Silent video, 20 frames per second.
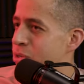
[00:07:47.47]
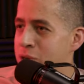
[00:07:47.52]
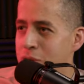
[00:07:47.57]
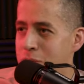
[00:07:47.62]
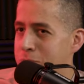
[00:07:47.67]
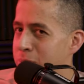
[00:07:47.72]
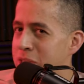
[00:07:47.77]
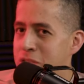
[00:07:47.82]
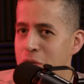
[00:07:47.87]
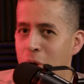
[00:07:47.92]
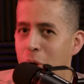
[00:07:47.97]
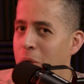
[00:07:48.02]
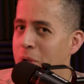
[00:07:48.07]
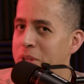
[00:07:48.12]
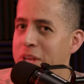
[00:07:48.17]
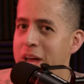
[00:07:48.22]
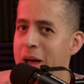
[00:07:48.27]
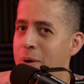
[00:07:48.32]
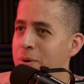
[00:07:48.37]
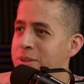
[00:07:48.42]
truth be
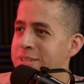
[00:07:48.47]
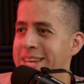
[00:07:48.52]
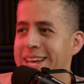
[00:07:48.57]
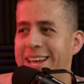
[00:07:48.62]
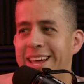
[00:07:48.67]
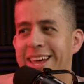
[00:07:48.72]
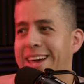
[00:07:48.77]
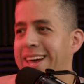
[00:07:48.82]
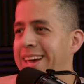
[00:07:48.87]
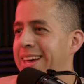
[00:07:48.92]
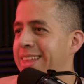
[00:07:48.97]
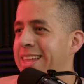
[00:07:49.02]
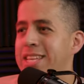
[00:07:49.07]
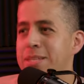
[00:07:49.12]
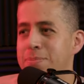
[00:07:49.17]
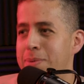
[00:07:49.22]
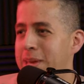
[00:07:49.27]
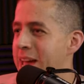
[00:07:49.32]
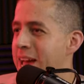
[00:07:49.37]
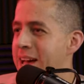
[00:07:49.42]
told, I was like, hey,
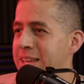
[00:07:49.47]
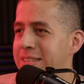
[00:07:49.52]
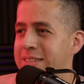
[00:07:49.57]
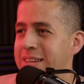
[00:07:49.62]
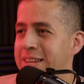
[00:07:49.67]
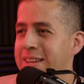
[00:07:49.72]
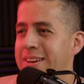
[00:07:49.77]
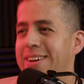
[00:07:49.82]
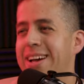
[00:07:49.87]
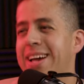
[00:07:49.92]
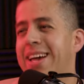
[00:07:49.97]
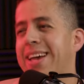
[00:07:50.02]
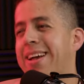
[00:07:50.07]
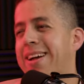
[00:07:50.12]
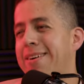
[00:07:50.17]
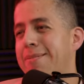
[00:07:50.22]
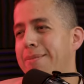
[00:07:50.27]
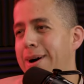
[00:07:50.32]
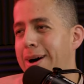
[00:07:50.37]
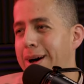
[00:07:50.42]
that's BS. You know, like,
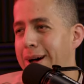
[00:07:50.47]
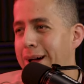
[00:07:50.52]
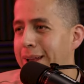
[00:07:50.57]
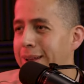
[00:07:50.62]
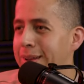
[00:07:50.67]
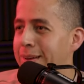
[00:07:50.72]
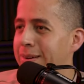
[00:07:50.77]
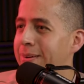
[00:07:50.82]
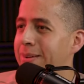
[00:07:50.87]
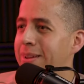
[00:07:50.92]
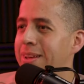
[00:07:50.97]
come on, dude.